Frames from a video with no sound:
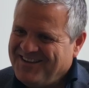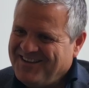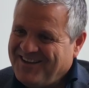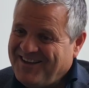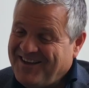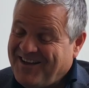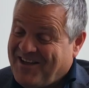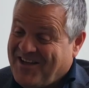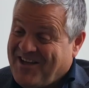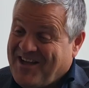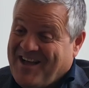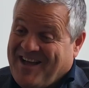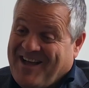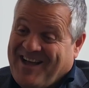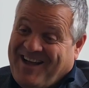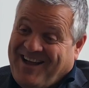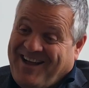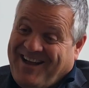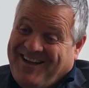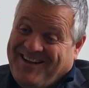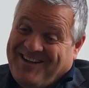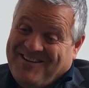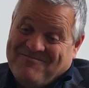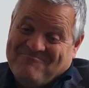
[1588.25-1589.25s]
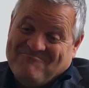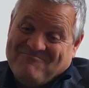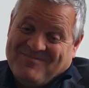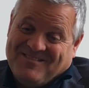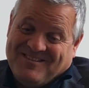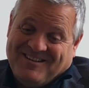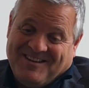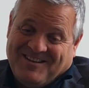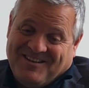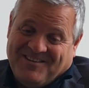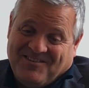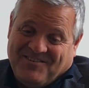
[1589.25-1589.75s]

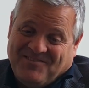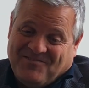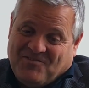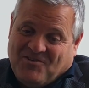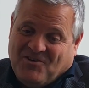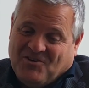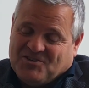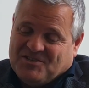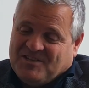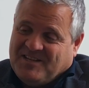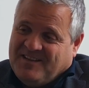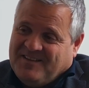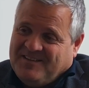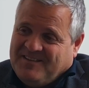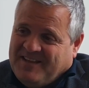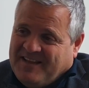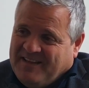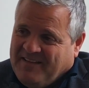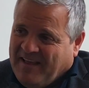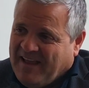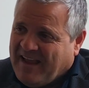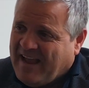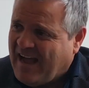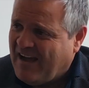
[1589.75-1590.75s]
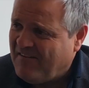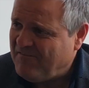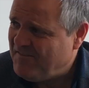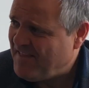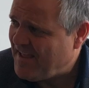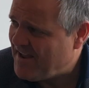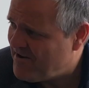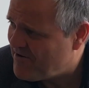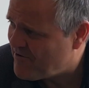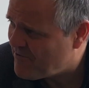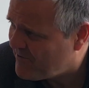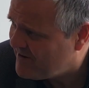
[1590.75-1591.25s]
Of course, they have
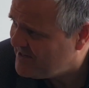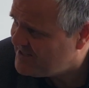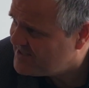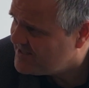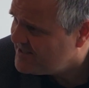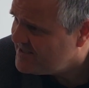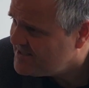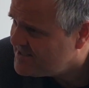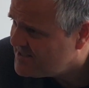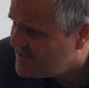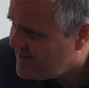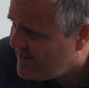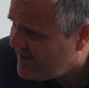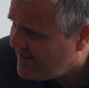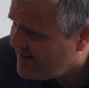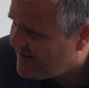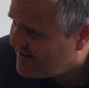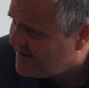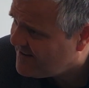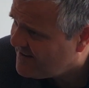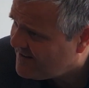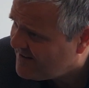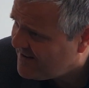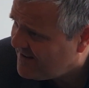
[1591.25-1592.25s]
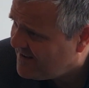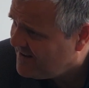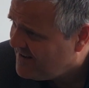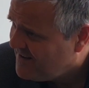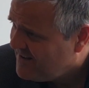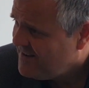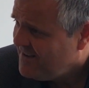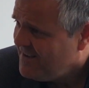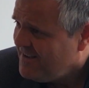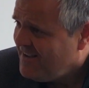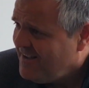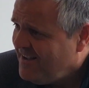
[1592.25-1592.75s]
their reasons, and
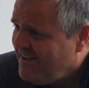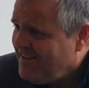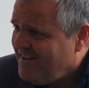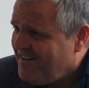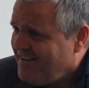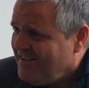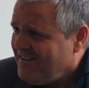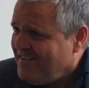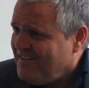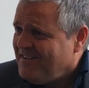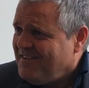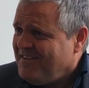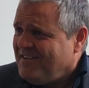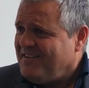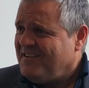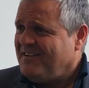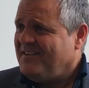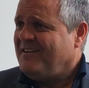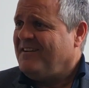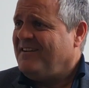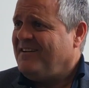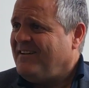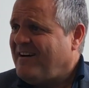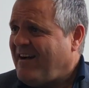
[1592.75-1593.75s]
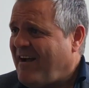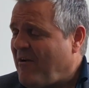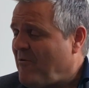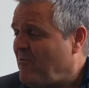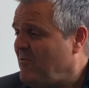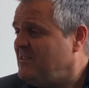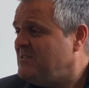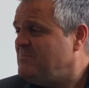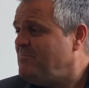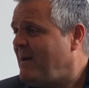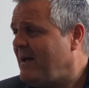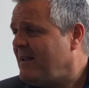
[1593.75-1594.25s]
I
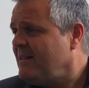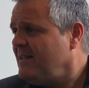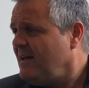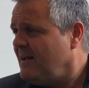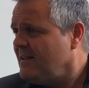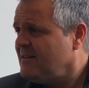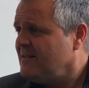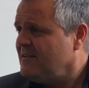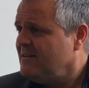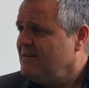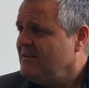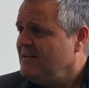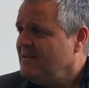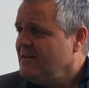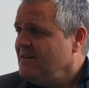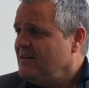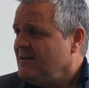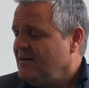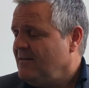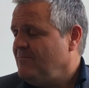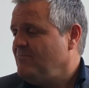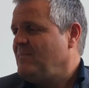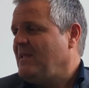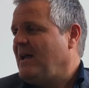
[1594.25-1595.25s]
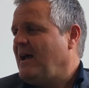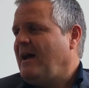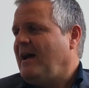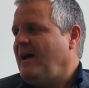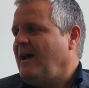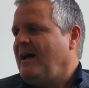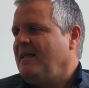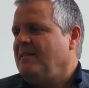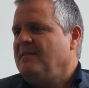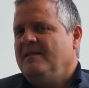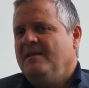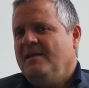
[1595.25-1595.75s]
respect that.
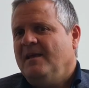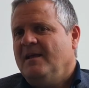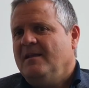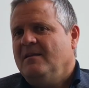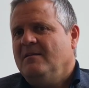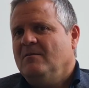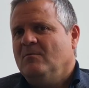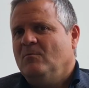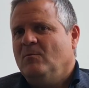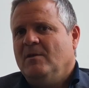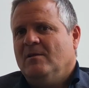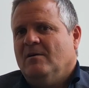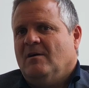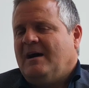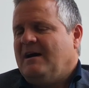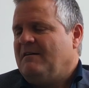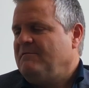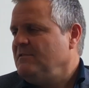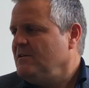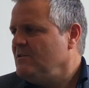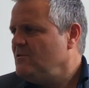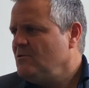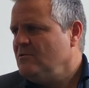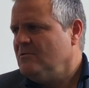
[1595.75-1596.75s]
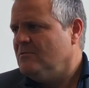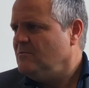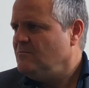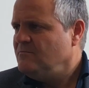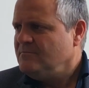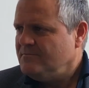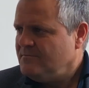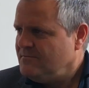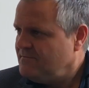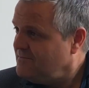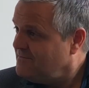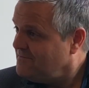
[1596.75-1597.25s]
At the end, we don't have the truth.
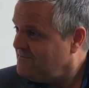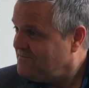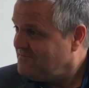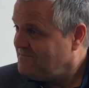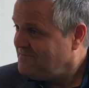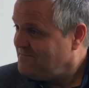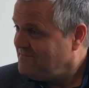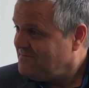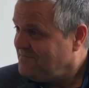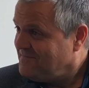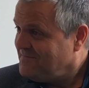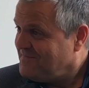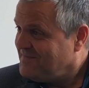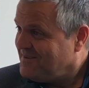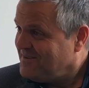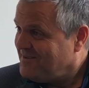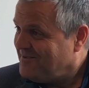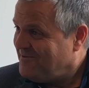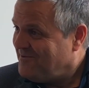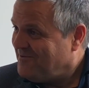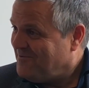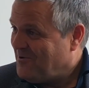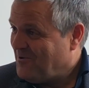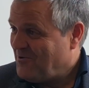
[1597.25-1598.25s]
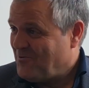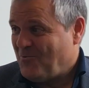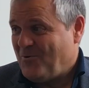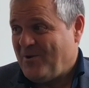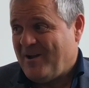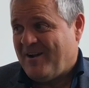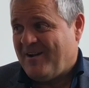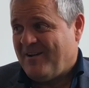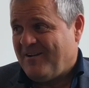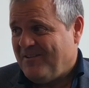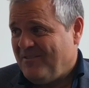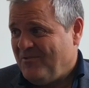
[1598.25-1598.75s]
What
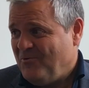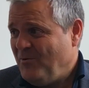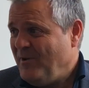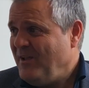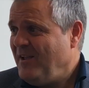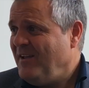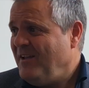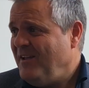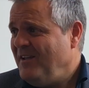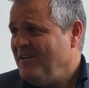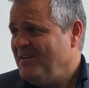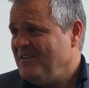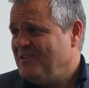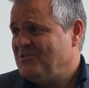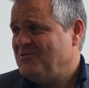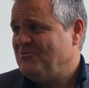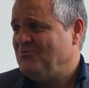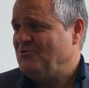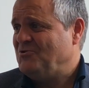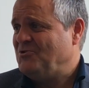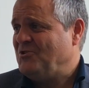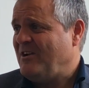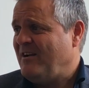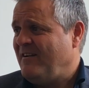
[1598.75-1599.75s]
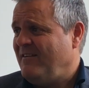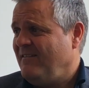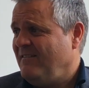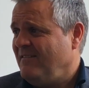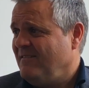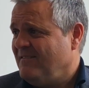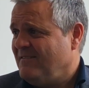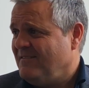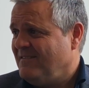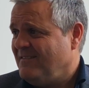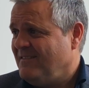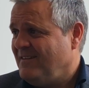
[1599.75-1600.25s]
we are doing here is to share
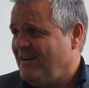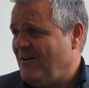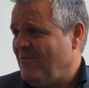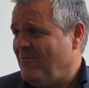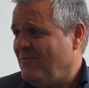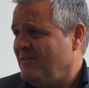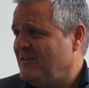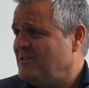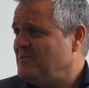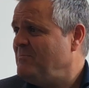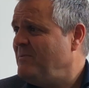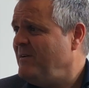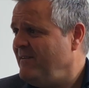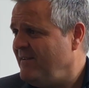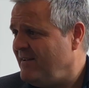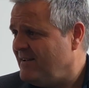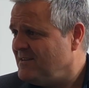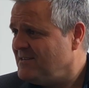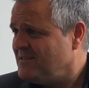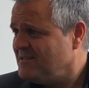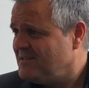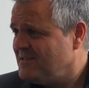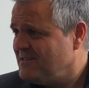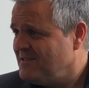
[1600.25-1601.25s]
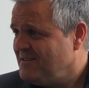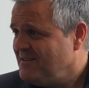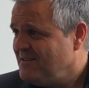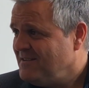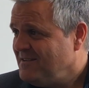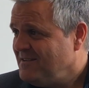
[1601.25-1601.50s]
our experience,